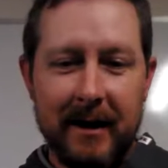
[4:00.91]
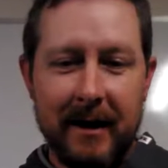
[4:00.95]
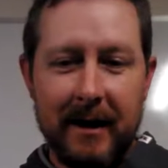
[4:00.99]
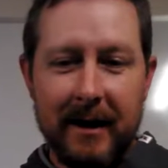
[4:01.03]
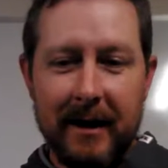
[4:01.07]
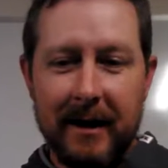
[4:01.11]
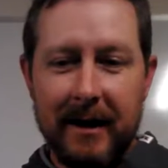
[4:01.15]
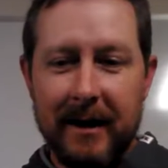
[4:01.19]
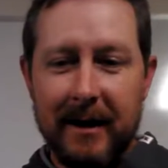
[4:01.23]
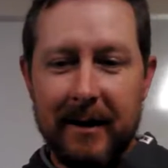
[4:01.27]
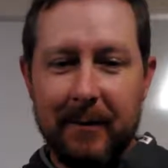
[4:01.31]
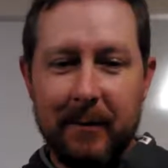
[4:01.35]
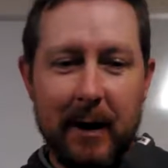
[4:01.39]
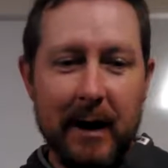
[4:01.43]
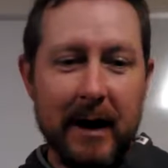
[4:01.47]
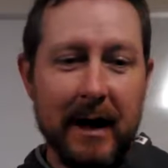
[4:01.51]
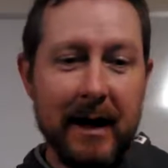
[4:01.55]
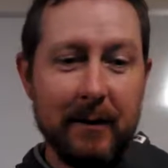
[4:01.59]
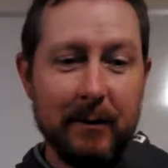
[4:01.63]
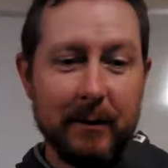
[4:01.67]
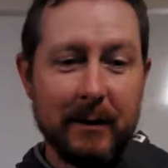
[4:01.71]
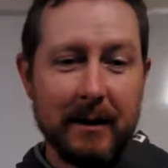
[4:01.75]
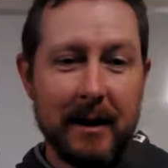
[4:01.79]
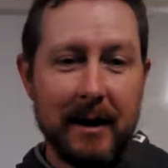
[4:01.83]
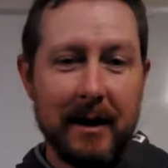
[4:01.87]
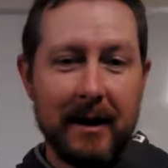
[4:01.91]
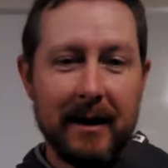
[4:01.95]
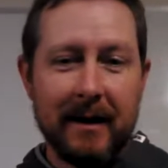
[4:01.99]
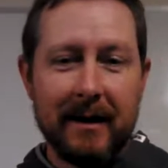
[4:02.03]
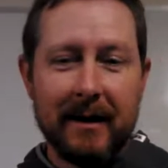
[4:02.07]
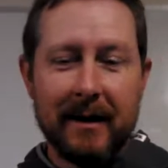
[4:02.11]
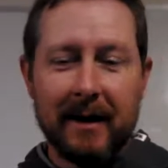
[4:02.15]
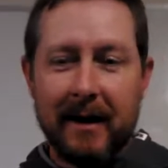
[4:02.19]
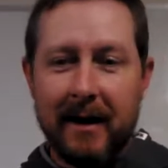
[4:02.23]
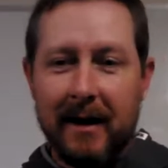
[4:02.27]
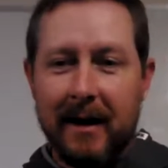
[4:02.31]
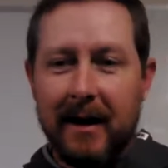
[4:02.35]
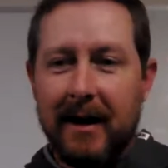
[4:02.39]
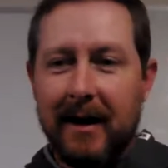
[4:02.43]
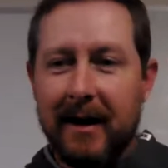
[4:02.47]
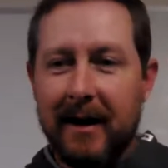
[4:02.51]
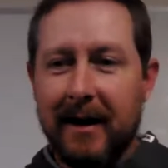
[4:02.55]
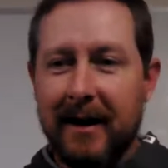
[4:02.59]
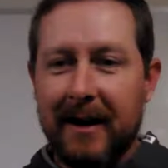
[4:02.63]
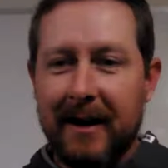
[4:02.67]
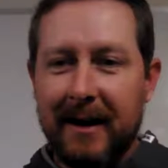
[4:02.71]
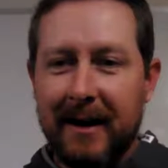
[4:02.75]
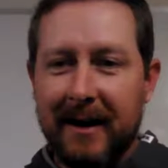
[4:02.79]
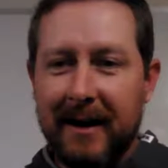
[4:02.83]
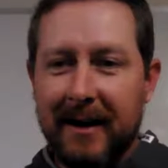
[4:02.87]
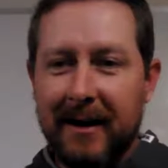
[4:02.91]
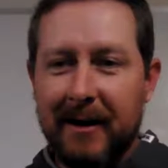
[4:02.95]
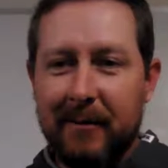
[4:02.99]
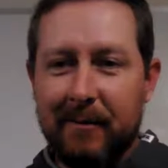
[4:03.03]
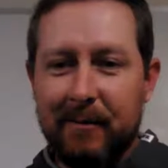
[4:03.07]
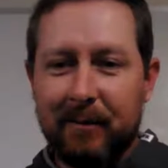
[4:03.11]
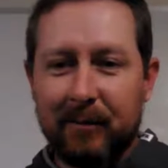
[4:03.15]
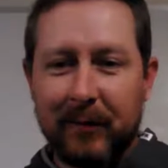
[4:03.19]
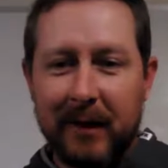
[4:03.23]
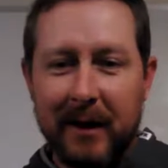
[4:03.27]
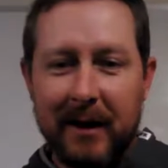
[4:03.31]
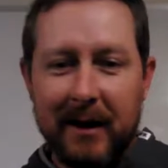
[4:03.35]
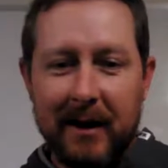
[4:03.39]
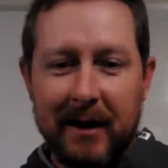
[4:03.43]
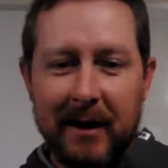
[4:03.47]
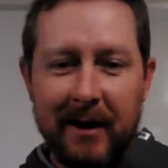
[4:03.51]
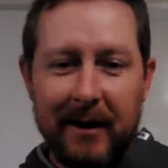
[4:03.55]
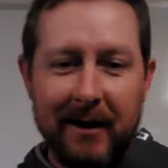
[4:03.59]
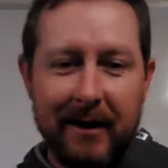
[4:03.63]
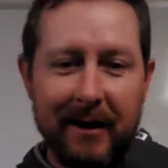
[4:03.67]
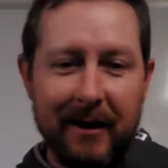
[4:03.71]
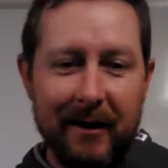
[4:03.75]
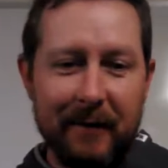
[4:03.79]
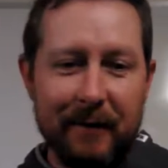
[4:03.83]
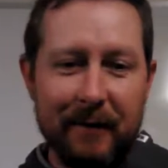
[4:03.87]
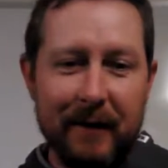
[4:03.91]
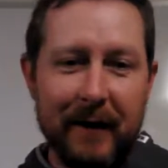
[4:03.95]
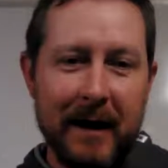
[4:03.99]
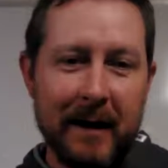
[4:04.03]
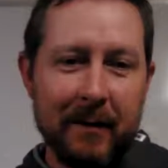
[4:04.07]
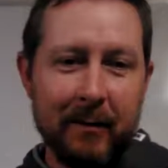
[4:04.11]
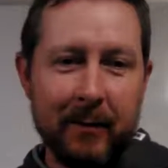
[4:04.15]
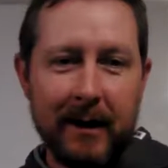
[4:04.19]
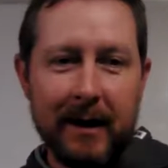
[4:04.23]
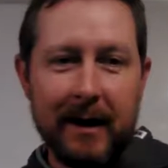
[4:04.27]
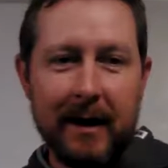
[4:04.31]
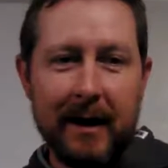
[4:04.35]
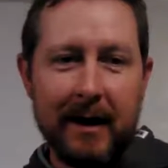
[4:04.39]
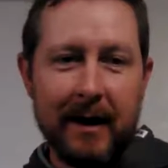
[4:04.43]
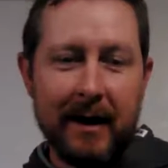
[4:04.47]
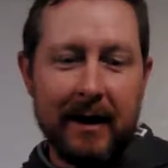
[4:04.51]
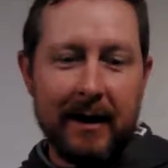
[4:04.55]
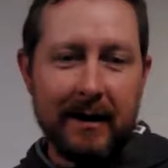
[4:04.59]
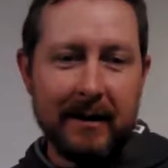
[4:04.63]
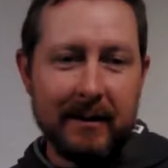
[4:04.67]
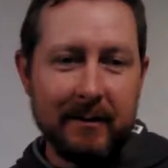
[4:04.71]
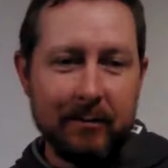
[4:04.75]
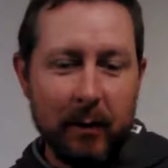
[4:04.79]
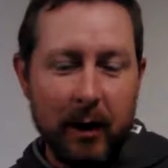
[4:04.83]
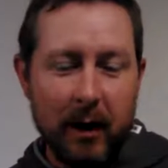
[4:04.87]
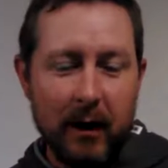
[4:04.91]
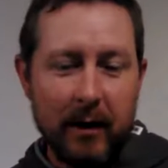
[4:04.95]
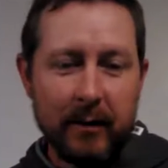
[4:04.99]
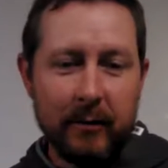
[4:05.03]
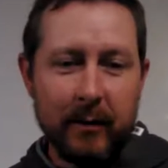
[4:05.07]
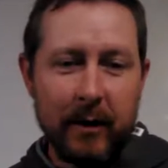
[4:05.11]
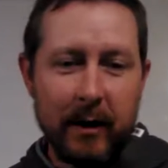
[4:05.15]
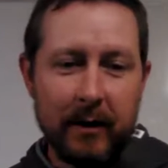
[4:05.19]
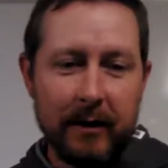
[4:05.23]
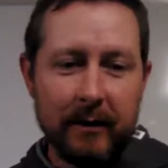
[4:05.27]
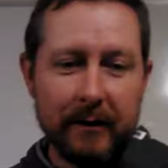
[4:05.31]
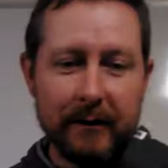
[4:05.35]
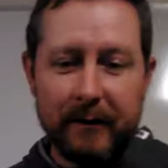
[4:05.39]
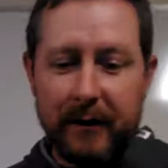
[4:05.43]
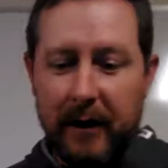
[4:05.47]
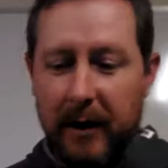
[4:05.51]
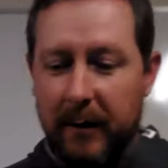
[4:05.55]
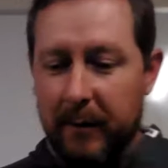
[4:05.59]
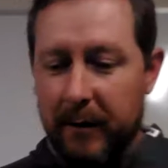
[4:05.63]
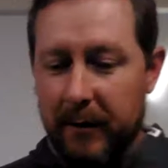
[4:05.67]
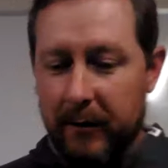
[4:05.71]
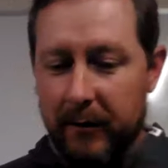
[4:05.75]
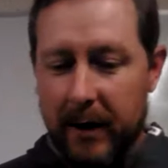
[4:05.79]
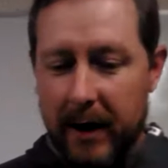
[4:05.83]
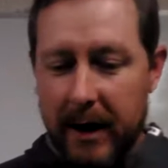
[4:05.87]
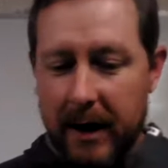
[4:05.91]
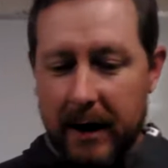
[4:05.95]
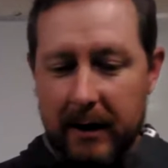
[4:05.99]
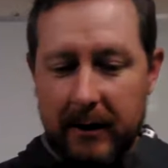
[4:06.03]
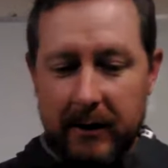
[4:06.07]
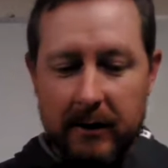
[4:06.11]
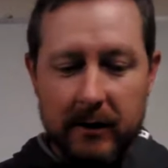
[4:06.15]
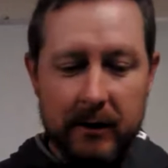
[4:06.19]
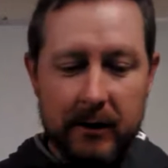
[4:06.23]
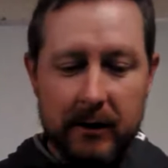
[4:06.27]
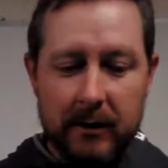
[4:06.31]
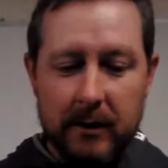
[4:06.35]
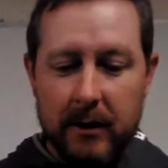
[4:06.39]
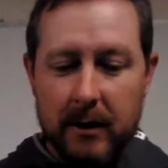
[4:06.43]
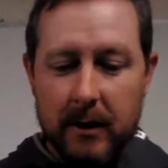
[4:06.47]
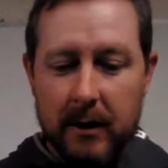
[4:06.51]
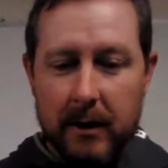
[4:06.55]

My name's Nick. Our family has Barn Dwellers Farm and Ranch.